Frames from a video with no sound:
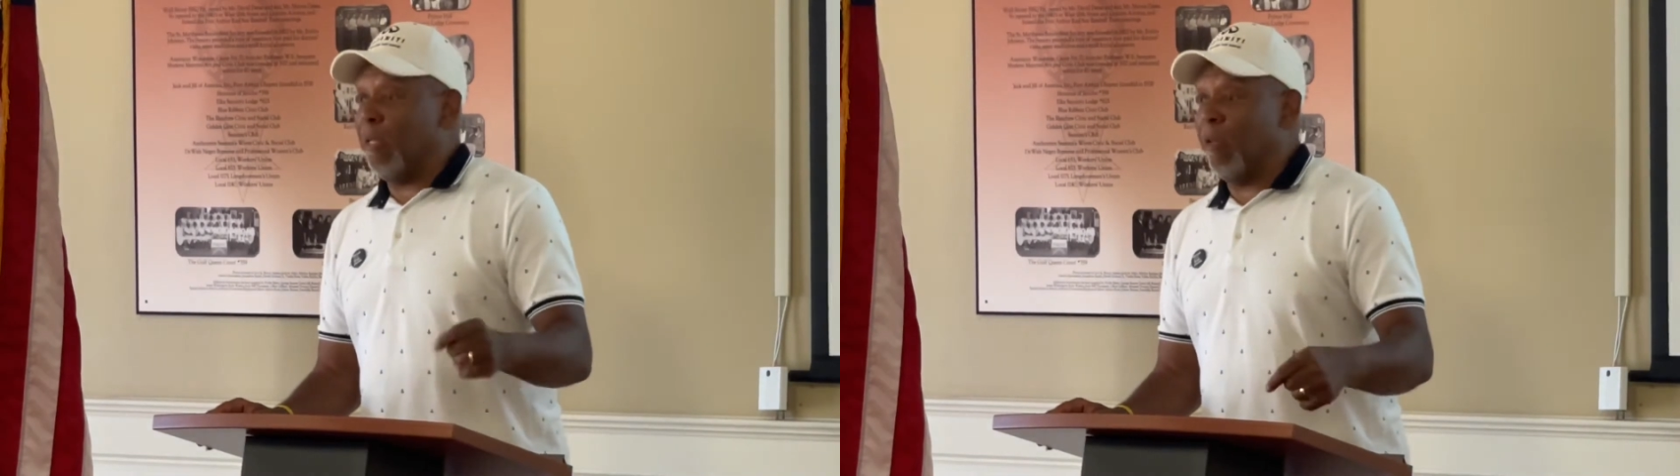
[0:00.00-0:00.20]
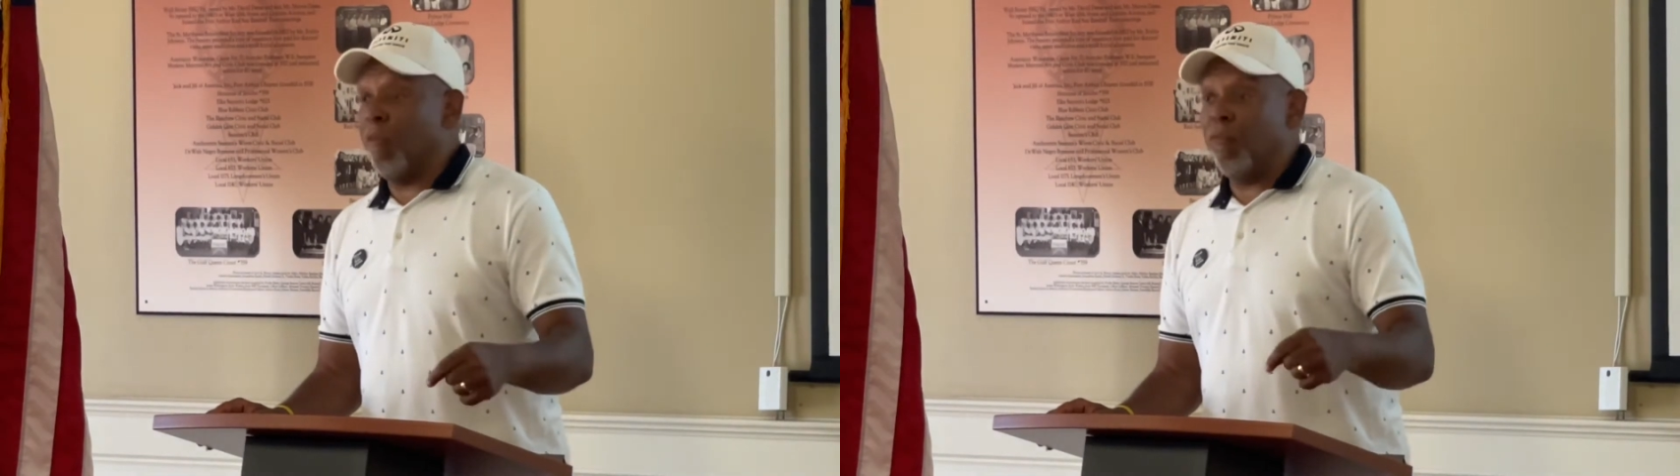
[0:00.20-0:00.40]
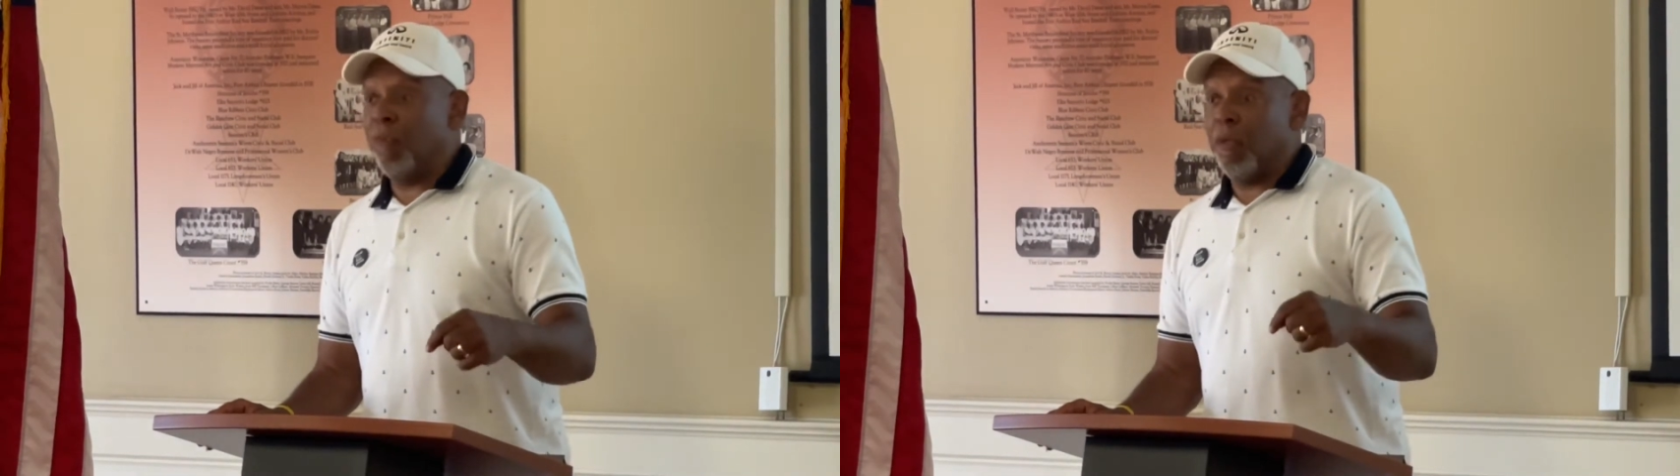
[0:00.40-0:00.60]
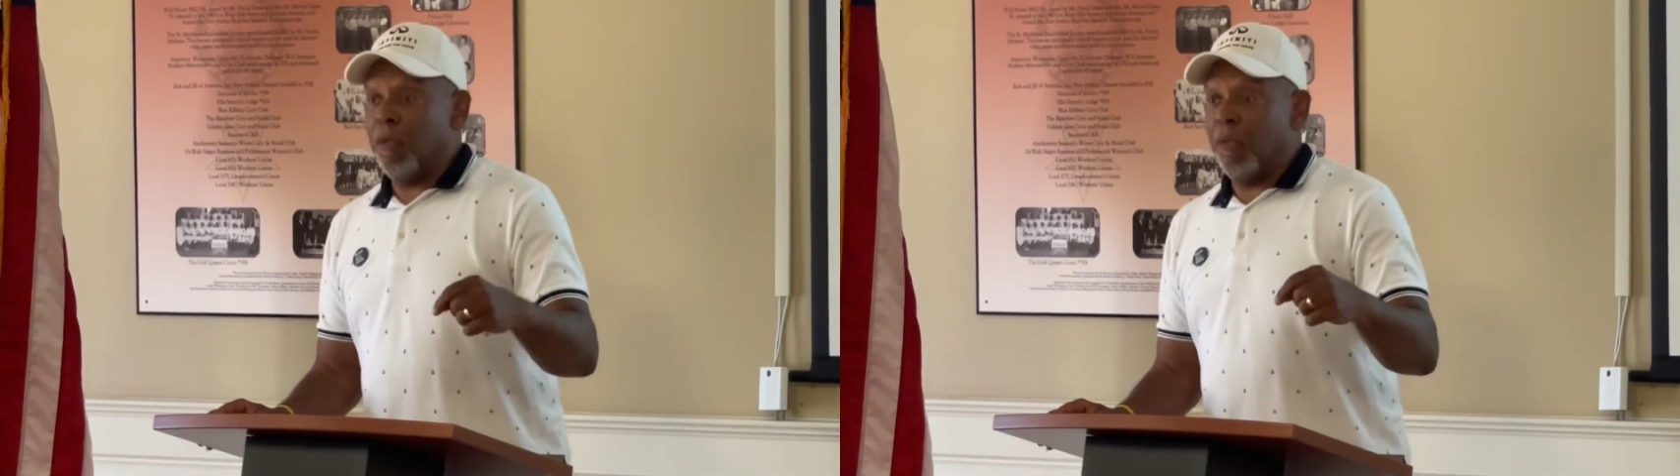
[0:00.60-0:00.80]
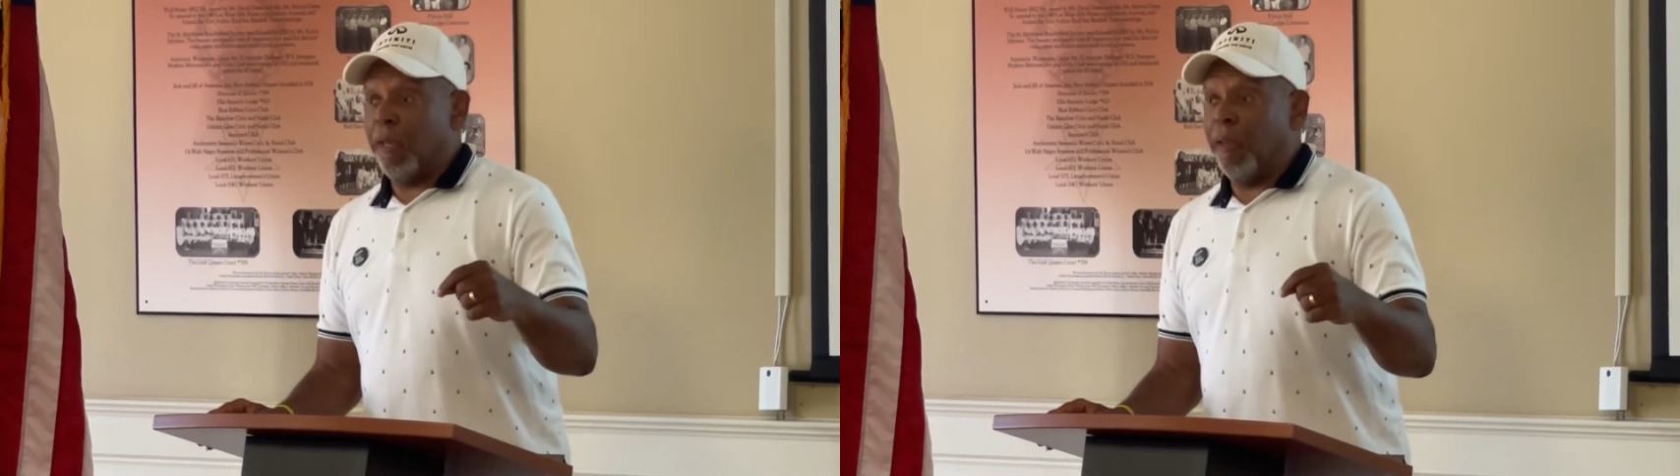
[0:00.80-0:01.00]
live
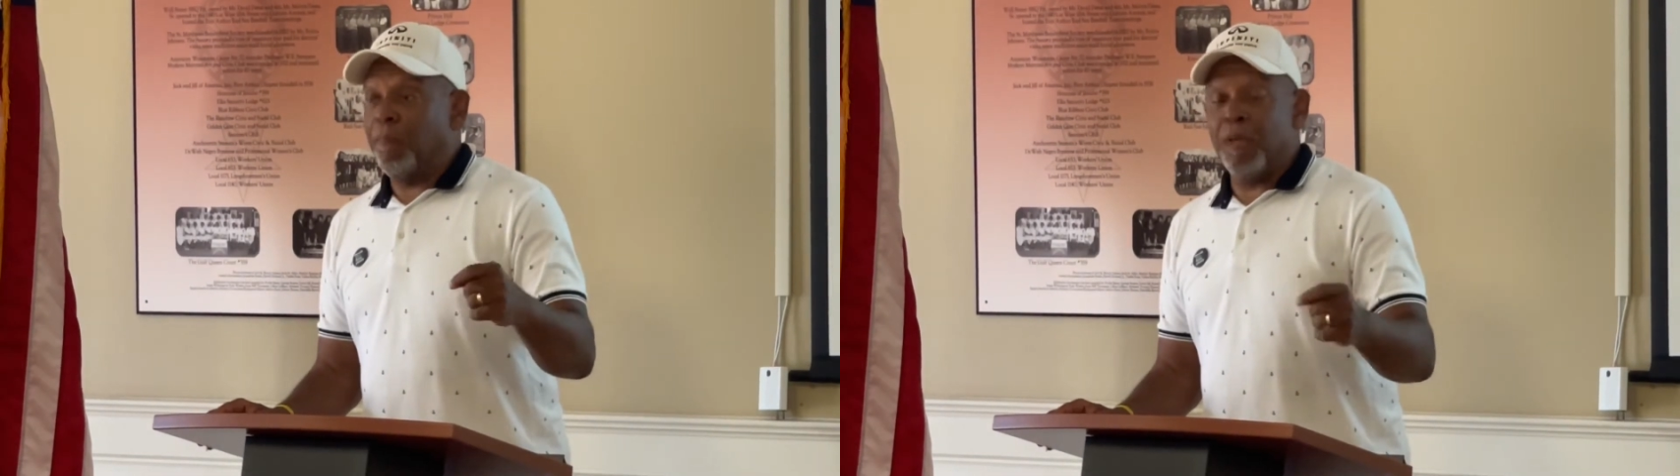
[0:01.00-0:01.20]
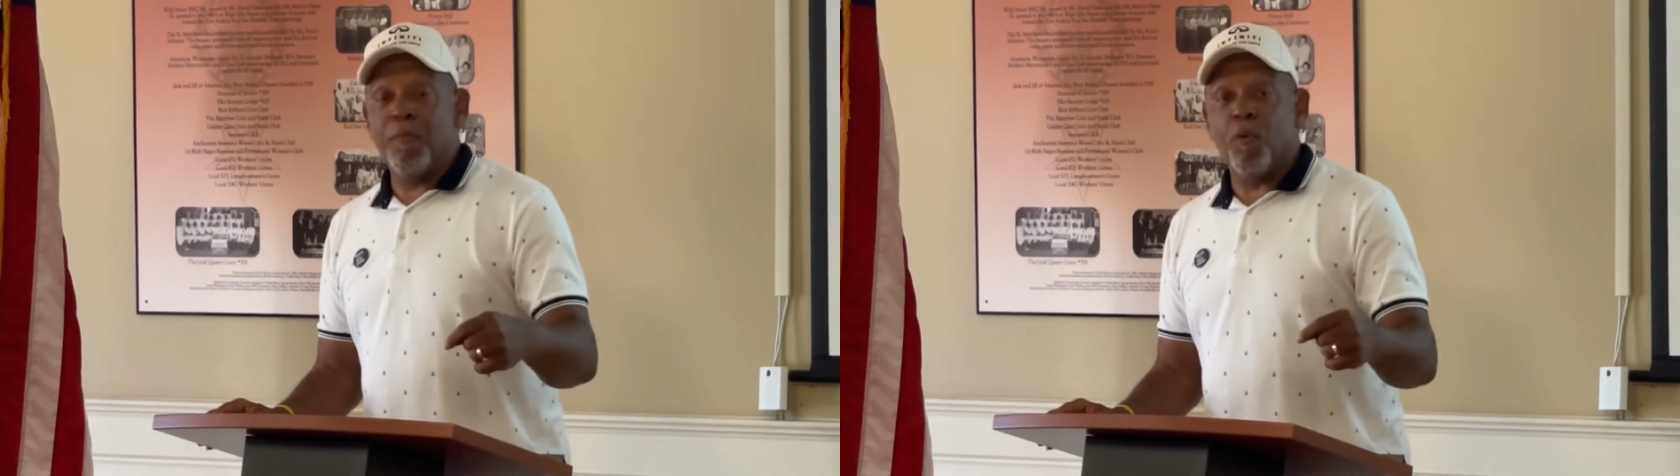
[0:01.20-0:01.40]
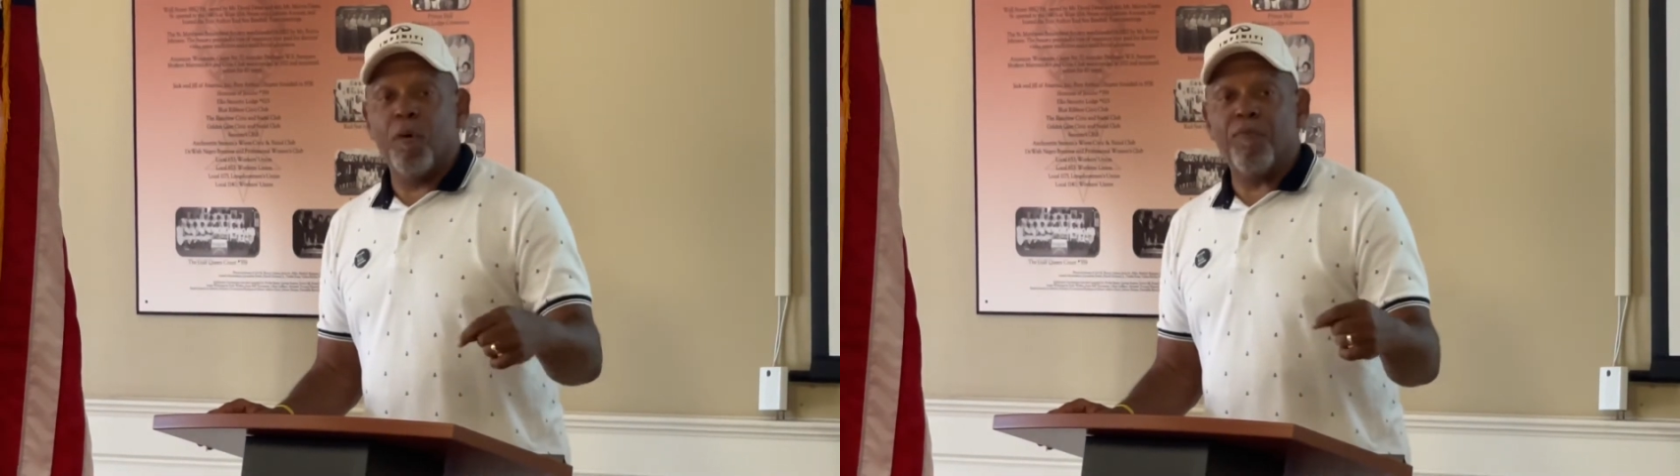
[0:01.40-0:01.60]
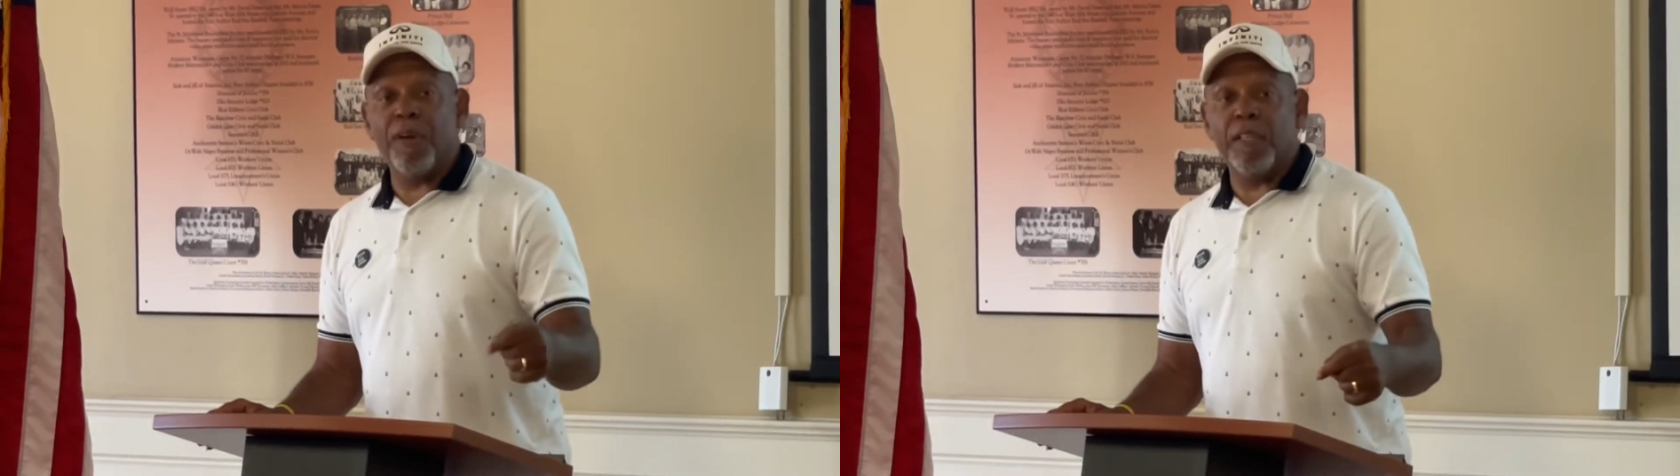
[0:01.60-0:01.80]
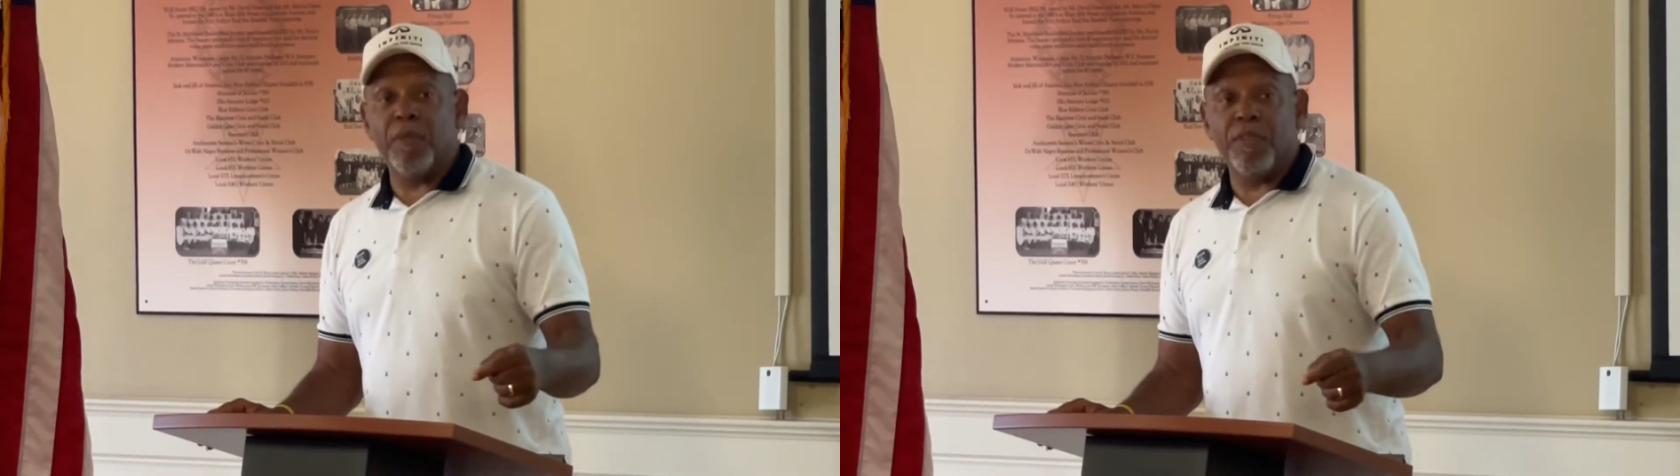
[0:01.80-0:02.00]
and be more
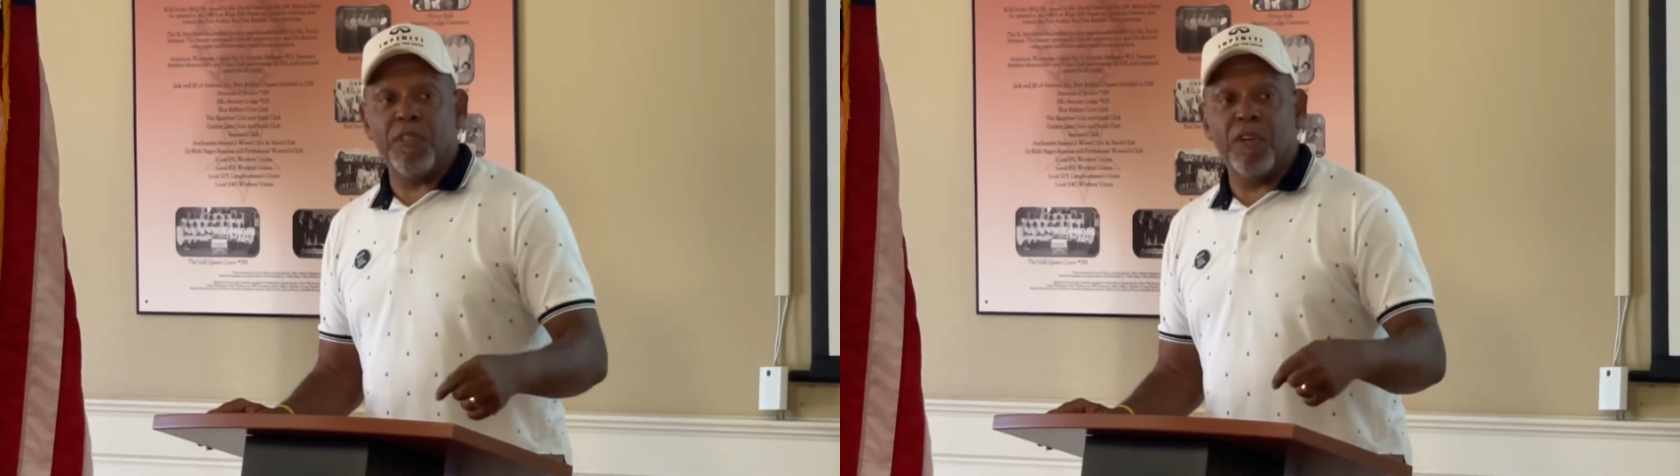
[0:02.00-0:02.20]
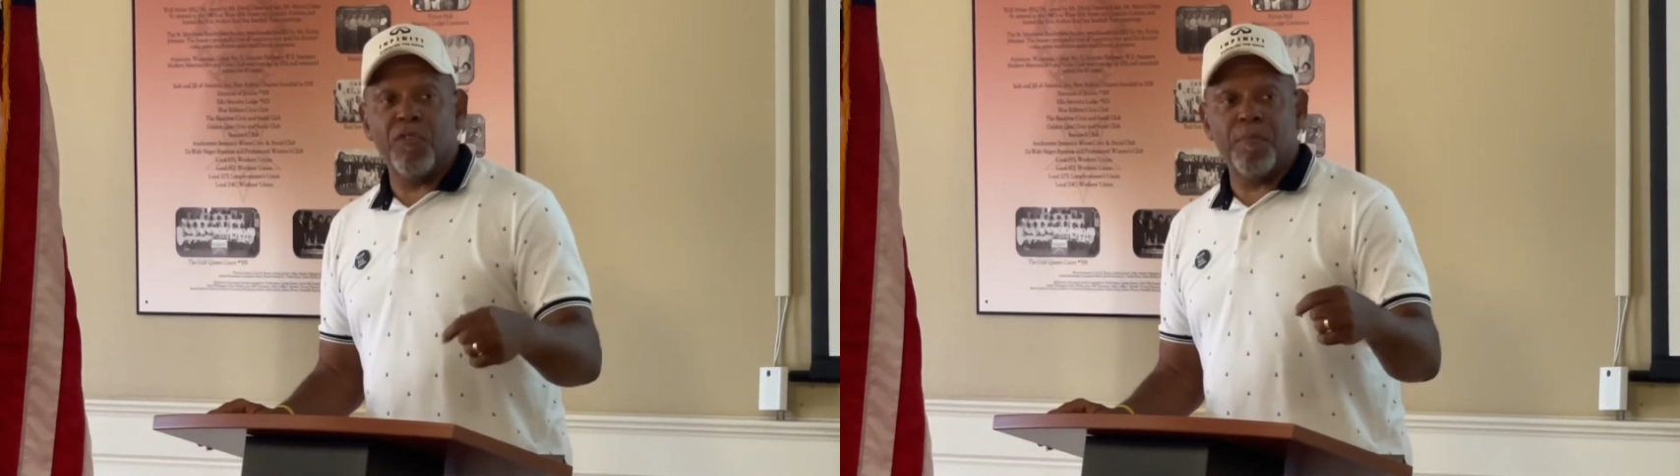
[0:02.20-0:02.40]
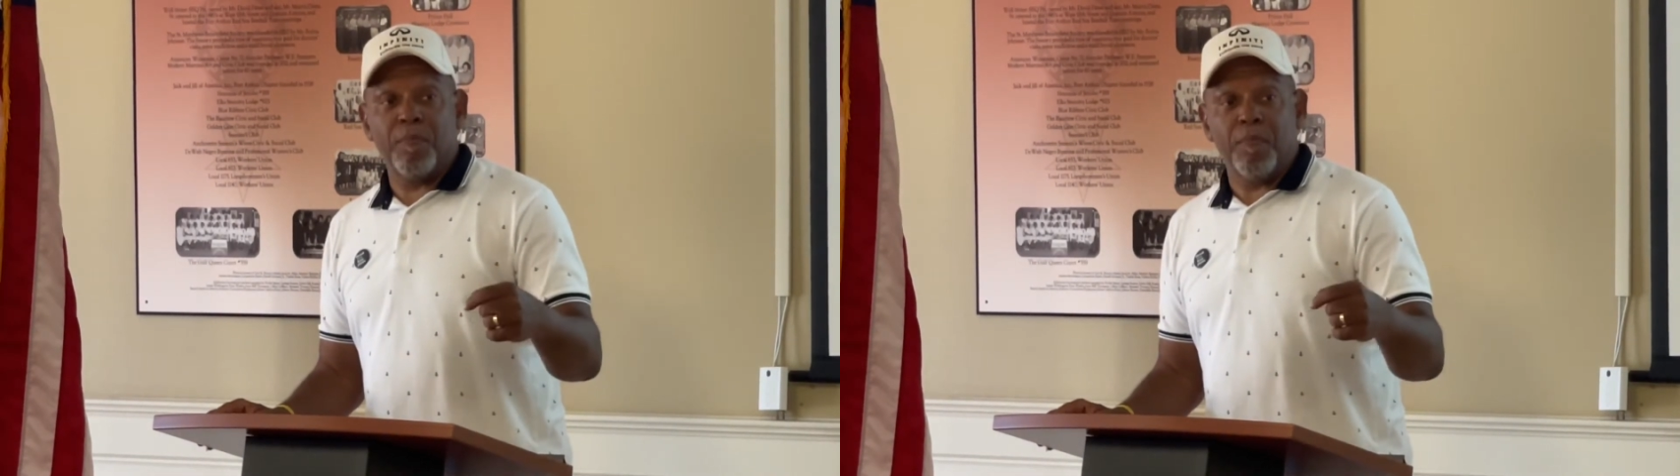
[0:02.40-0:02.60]
effective. It doesn't